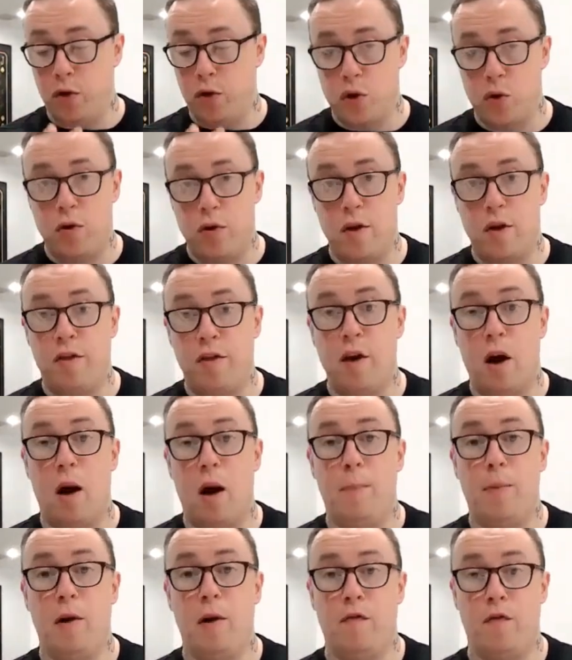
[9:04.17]
you do the
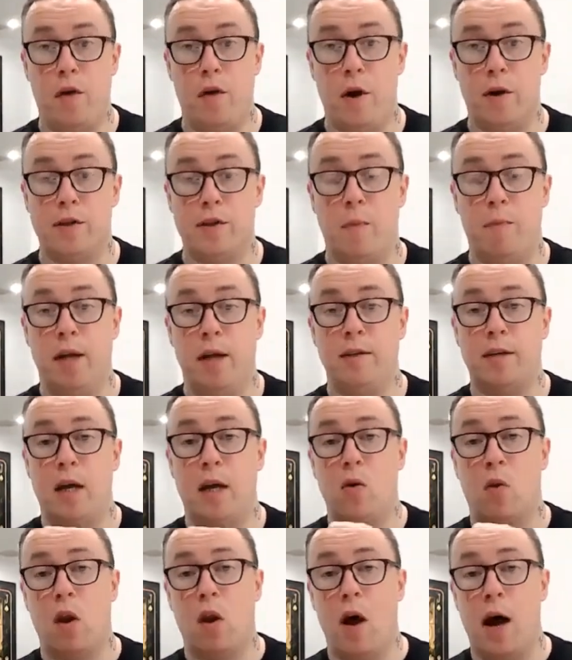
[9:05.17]
therapy first, it means
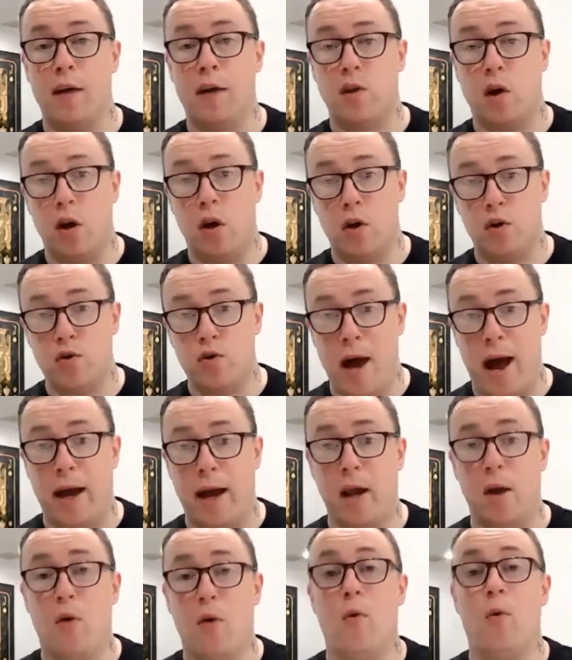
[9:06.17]
that your client's not going to
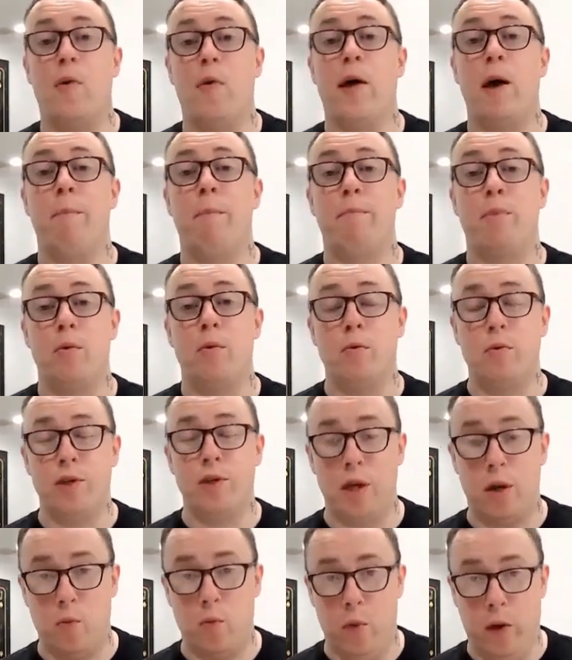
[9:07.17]
drag in all their
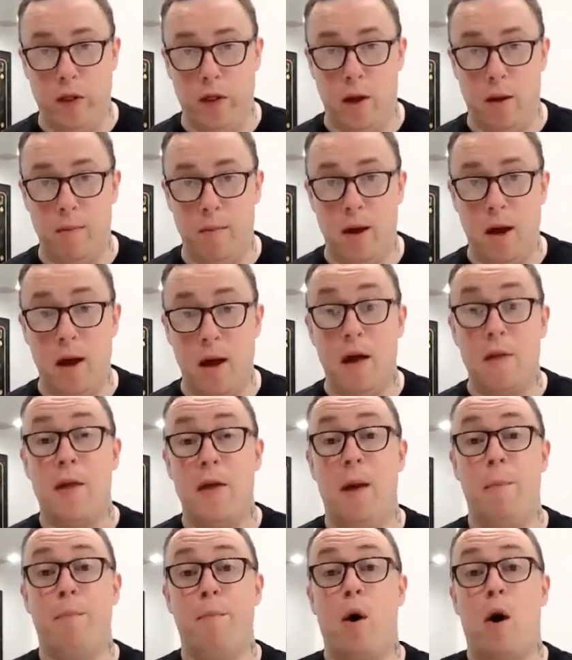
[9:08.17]
bullshit with them,
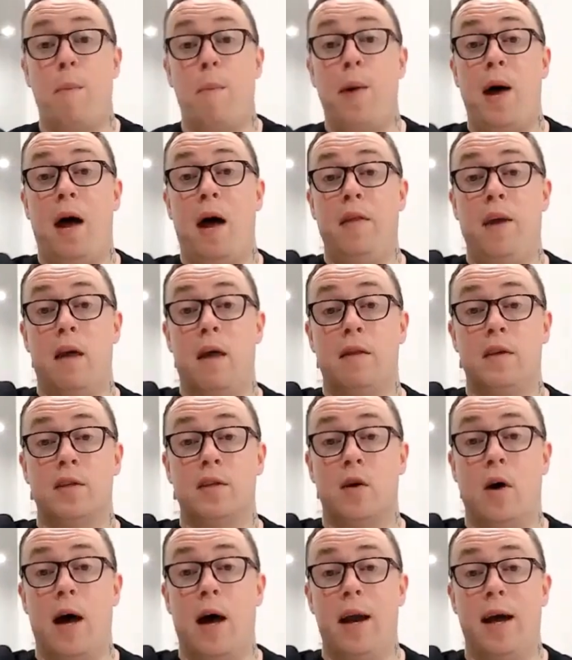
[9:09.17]
then pop out the other
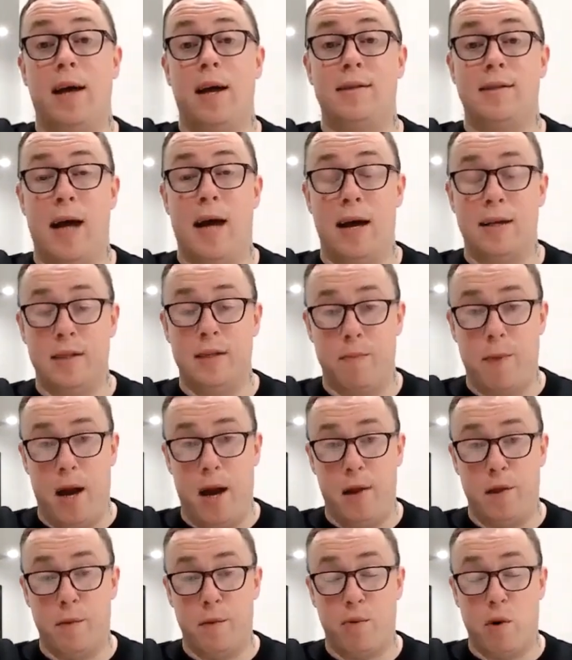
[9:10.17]
side,
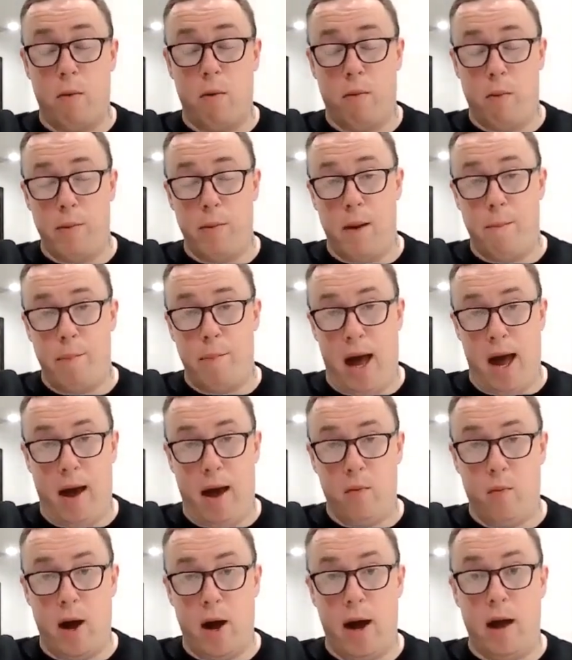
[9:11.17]
exacerbating the problem in a
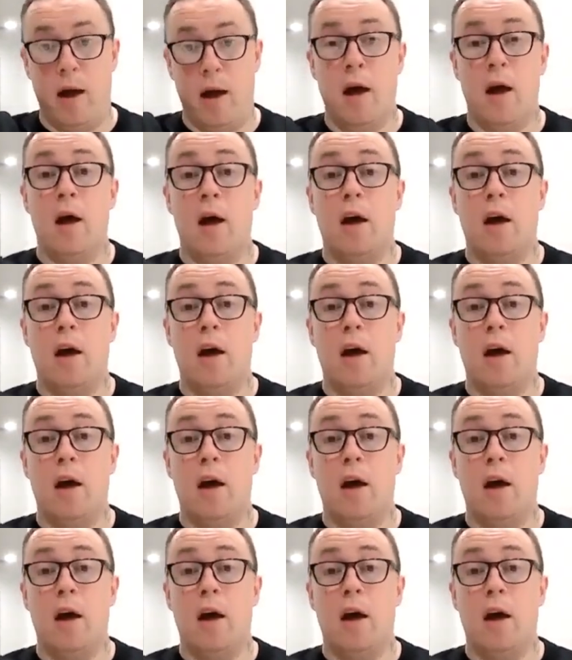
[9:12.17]
bad way.